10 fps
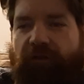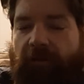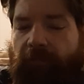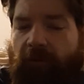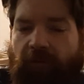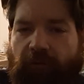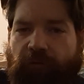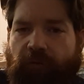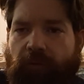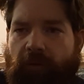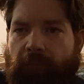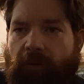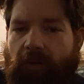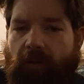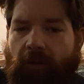convinces
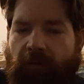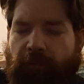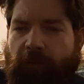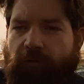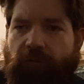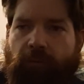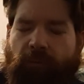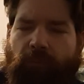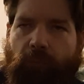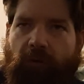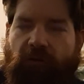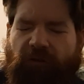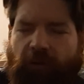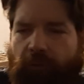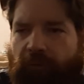the French dude, when
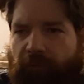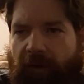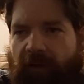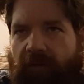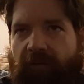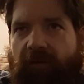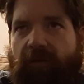she goes to France,